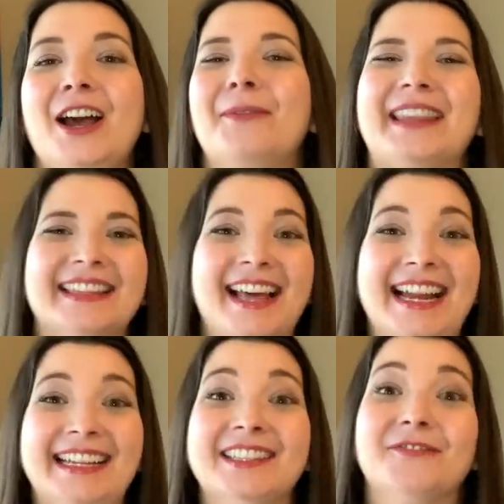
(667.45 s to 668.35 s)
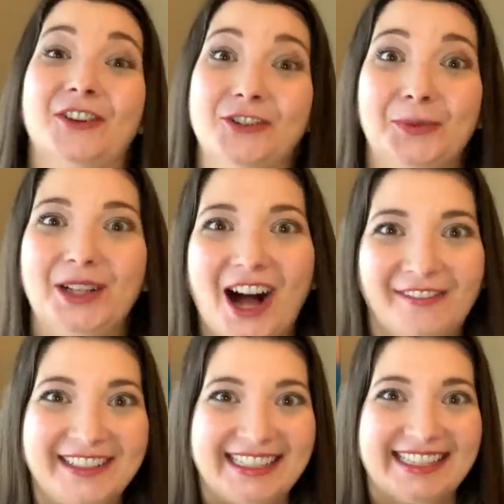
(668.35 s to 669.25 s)
with Alliance virtual
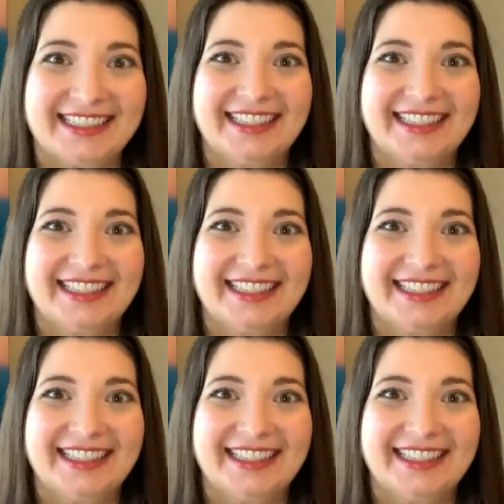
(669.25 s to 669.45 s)
offices.